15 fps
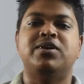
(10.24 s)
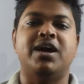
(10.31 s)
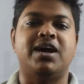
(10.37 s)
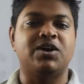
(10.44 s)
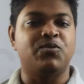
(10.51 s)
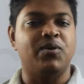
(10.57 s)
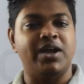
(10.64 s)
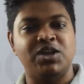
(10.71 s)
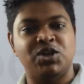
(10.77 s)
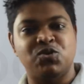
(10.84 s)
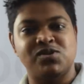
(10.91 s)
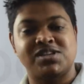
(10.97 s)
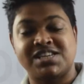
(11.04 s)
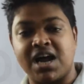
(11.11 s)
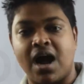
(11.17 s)
are going to
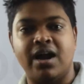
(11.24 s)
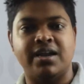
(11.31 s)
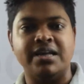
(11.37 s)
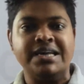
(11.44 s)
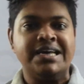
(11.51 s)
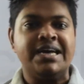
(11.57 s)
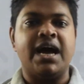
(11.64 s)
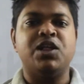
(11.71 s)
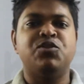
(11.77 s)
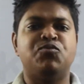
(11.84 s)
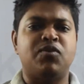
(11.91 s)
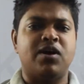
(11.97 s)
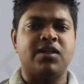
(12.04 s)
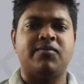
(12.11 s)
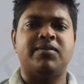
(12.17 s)
start at
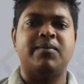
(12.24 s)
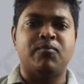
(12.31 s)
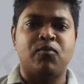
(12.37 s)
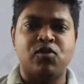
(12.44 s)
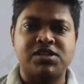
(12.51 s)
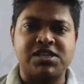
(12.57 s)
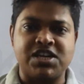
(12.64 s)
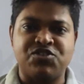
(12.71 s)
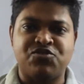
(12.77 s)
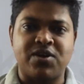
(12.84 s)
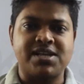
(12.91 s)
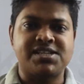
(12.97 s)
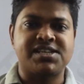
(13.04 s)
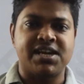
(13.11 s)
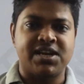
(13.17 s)
one of the most
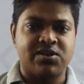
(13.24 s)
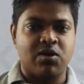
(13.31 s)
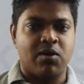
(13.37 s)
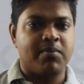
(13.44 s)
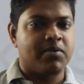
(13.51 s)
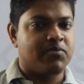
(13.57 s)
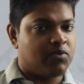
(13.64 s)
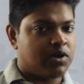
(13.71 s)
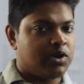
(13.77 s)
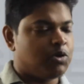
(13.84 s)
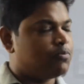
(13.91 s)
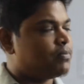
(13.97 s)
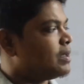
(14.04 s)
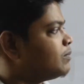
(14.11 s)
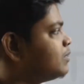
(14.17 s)
interesting topic for you
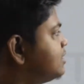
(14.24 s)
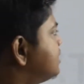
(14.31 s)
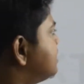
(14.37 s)
people,